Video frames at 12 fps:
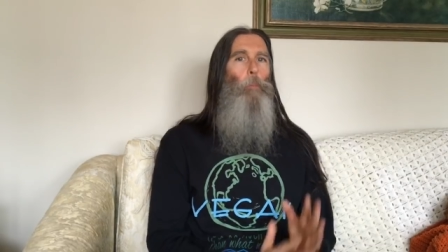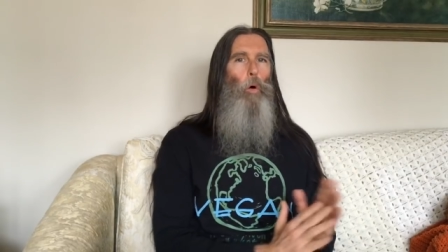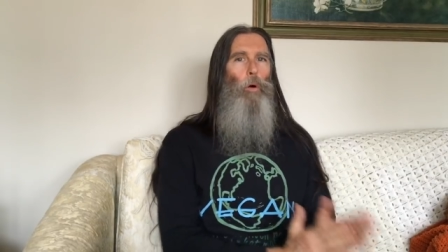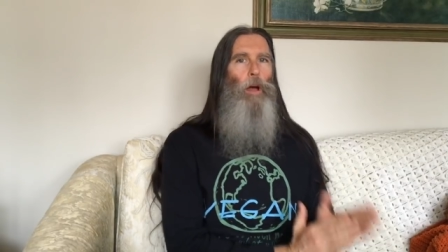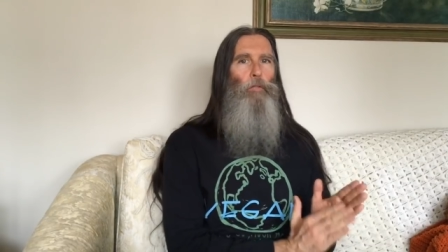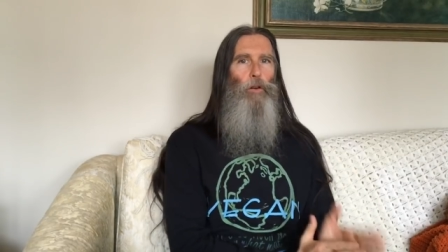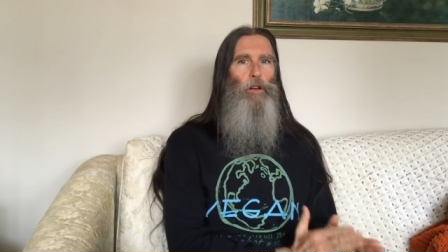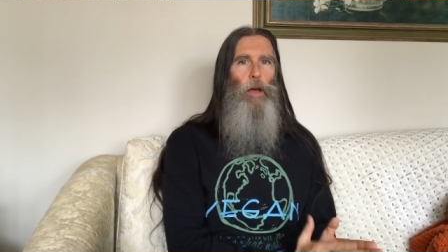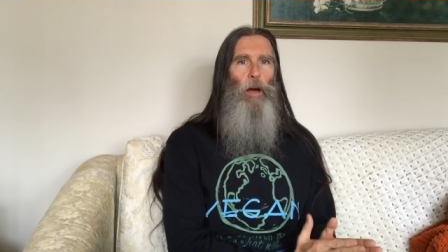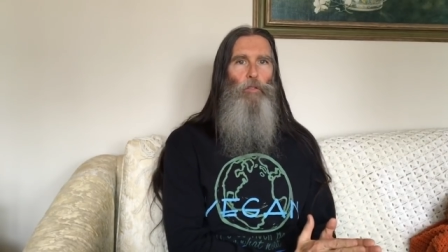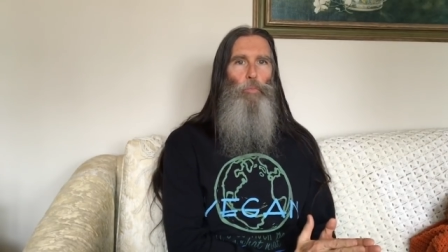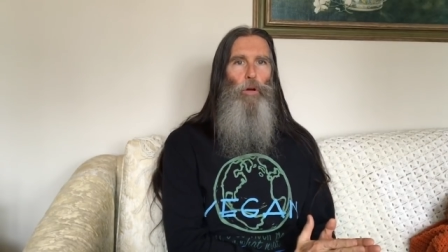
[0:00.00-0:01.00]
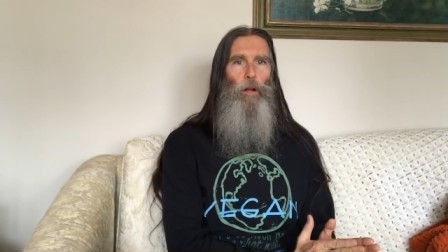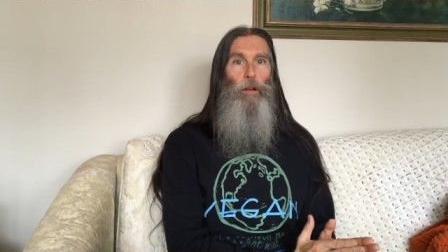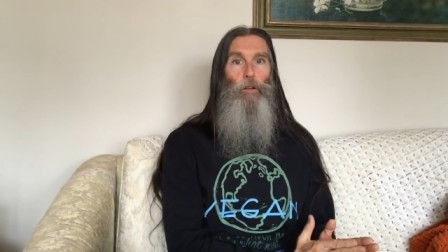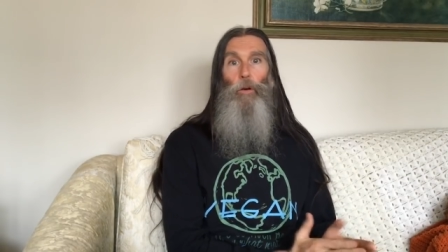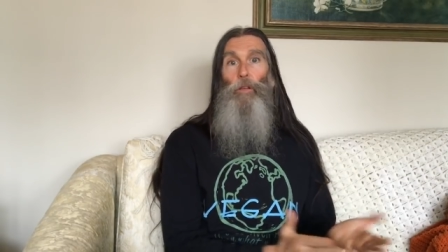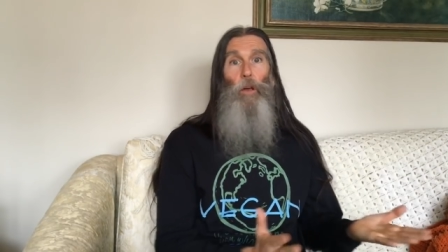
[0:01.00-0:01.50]
the more effort you have to put
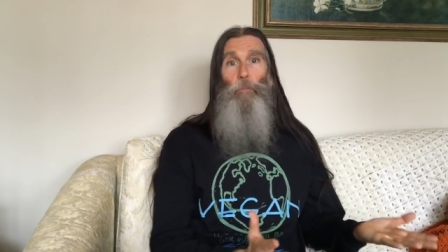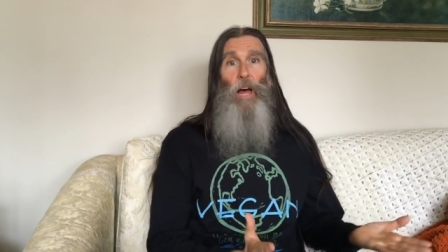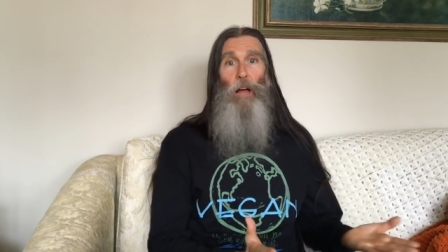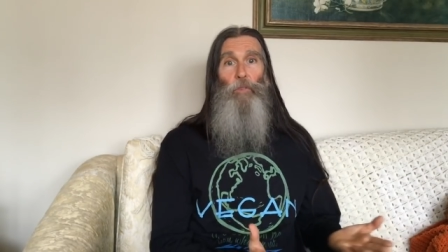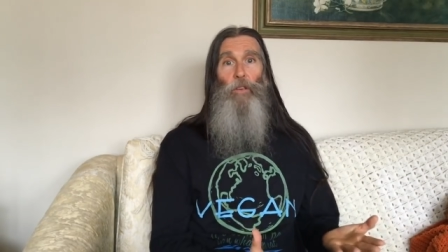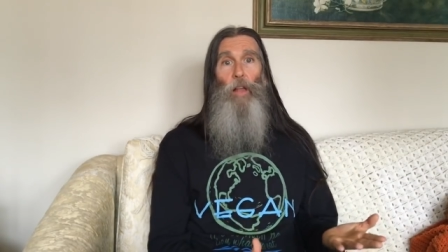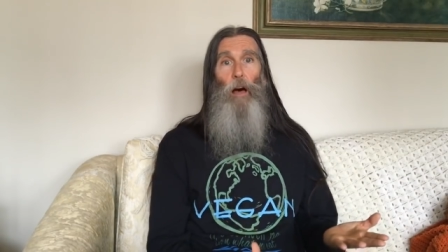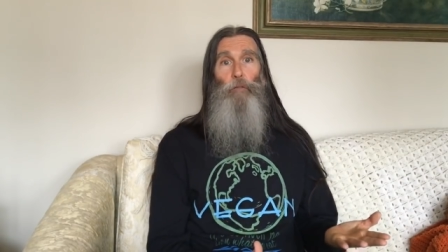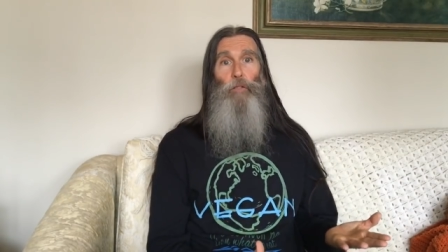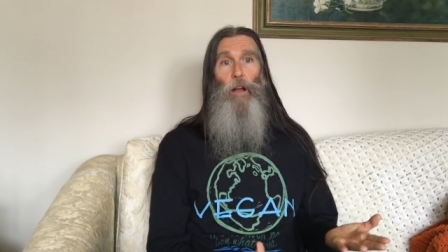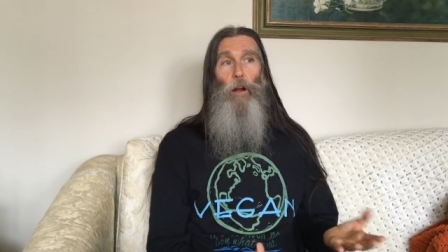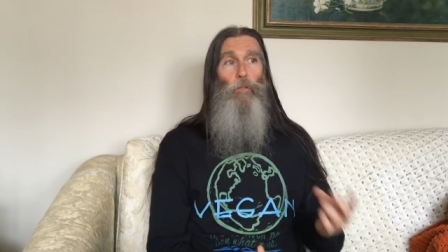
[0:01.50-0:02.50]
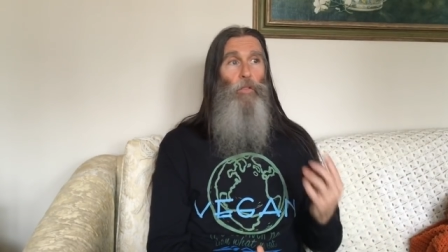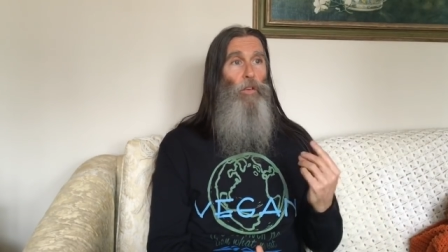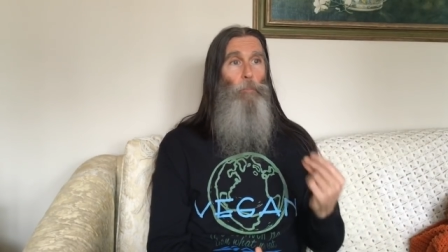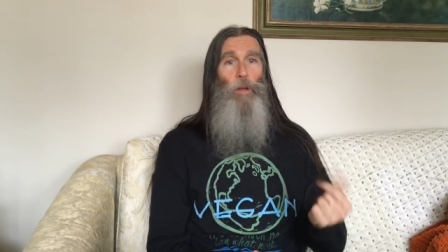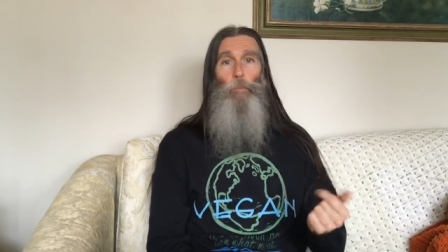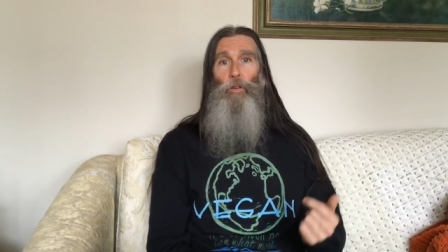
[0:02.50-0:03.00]
into it. Sometimes it's not fair.
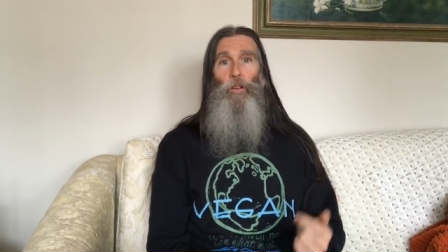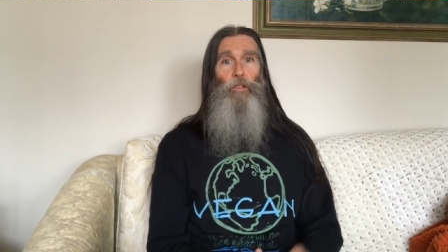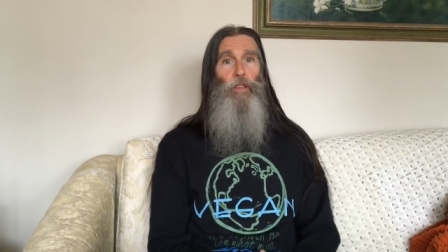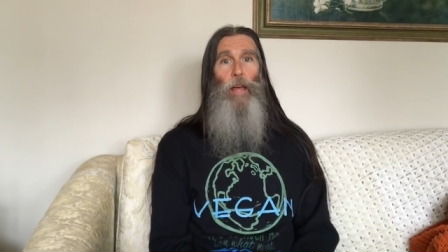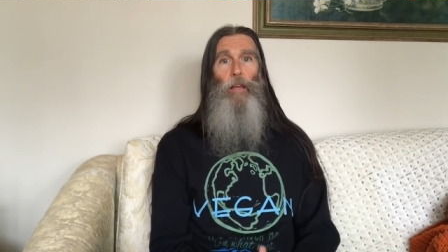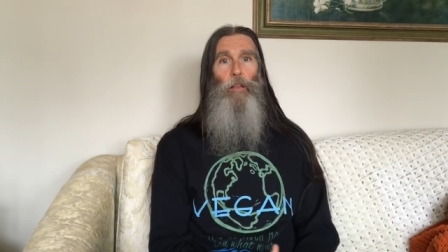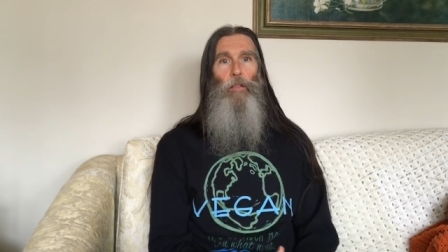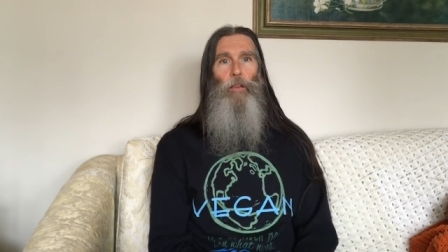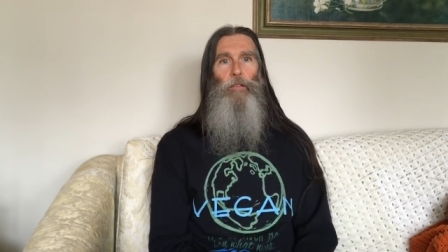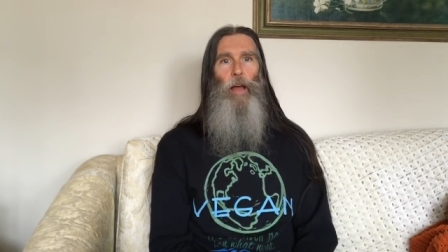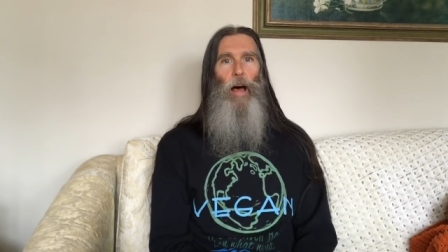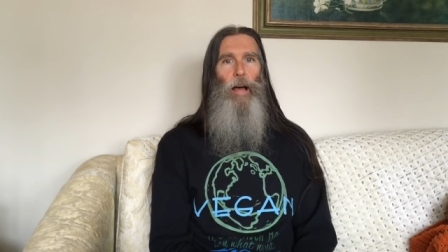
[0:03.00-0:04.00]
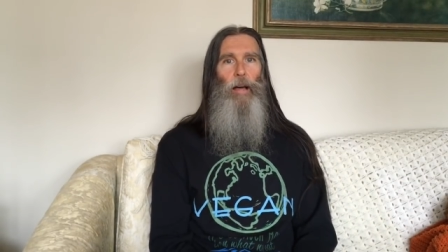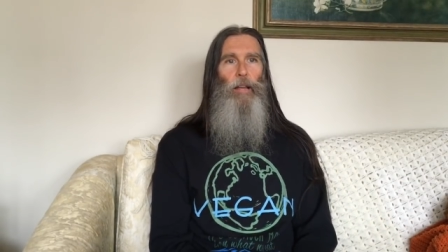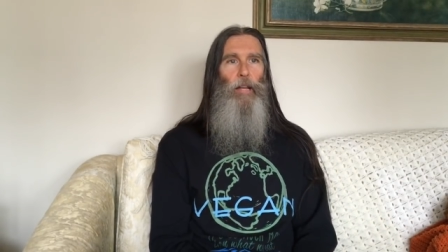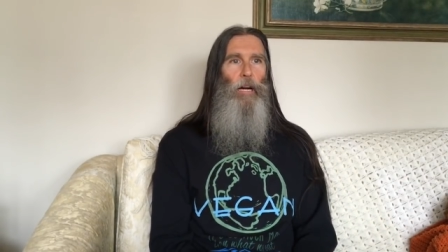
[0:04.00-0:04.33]
Some people just take to this diet.